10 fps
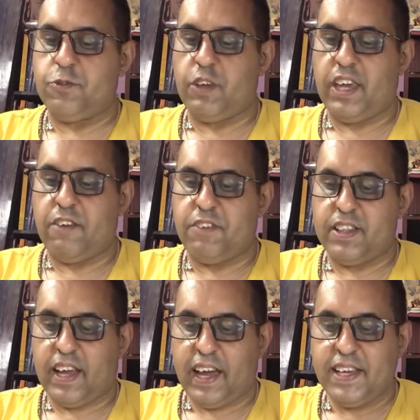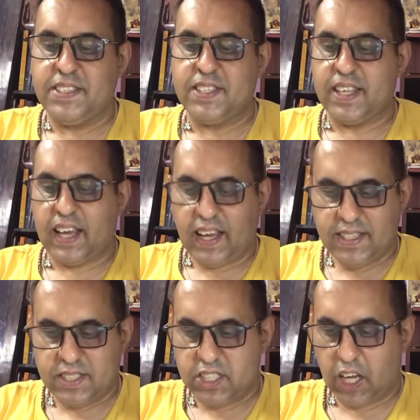way with eyes
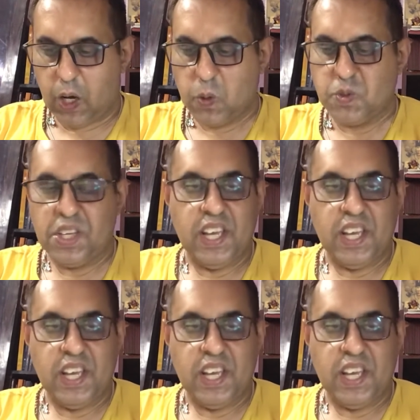cast down,